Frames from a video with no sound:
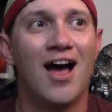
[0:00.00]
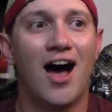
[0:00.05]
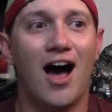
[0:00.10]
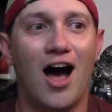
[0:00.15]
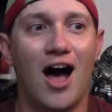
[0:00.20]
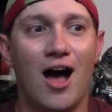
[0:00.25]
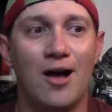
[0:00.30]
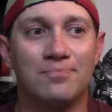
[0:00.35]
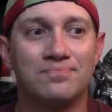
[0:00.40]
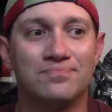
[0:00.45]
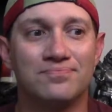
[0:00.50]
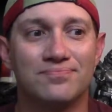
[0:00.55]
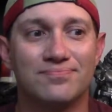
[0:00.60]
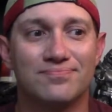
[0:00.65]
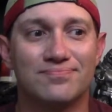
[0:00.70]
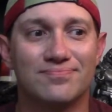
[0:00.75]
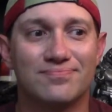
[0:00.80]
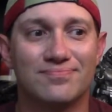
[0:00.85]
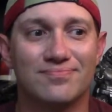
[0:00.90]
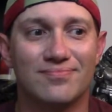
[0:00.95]
And
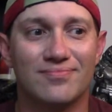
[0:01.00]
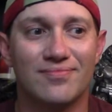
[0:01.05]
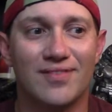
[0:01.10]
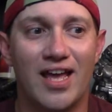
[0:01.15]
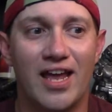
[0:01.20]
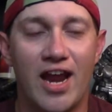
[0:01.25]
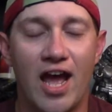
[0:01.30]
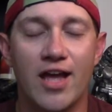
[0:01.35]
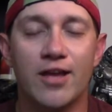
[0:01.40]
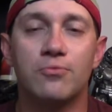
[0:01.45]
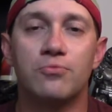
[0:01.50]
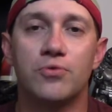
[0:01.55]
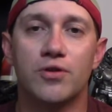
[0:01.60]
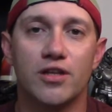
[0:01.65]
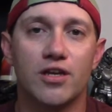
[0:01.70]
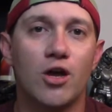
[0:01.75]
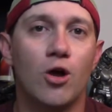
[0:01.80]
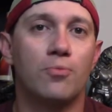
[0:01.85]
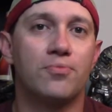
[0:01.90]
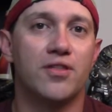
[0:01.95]
I
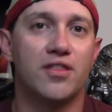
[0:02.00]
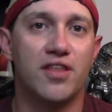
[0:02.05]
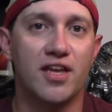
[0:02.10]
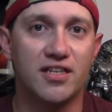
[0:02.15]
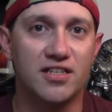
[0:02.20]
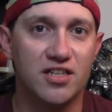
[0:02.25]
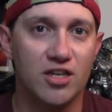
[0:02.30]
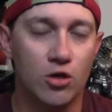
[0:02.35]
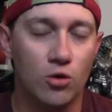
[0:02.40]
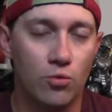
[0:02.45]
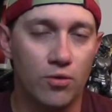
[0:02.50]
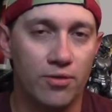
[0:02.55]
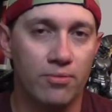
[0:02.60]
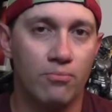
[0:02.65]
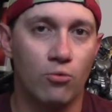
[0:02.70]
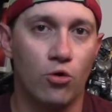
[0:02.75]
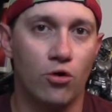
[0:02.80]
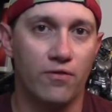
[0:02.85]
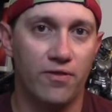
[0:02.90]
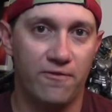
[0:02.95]
really hope that they deal with
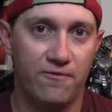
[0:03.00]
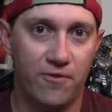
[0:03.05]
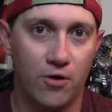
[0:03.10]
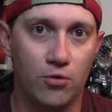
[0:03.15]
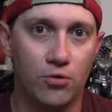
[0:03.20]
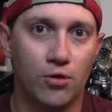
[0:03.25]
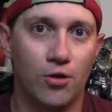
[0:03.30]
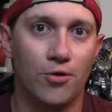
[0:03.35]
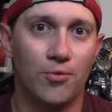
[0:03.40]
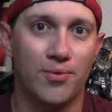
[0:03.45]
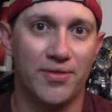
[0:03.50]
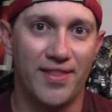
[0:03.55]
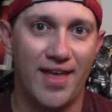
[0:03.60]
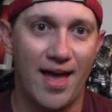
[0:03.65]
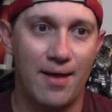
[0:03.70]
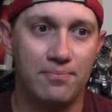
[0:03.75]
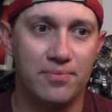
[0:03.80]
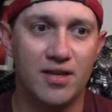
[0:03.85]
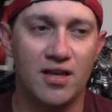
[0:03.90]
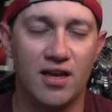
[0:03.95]
more of the folklore with
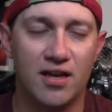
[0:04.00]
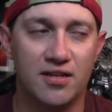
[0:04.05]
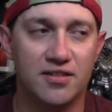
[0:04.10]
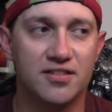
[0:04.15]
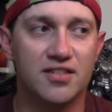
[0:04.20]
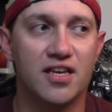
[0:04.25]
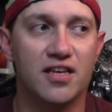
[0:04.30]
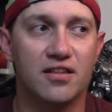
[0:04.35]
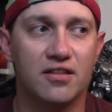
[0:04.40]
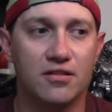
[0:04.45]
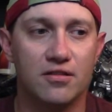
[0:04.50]
that, because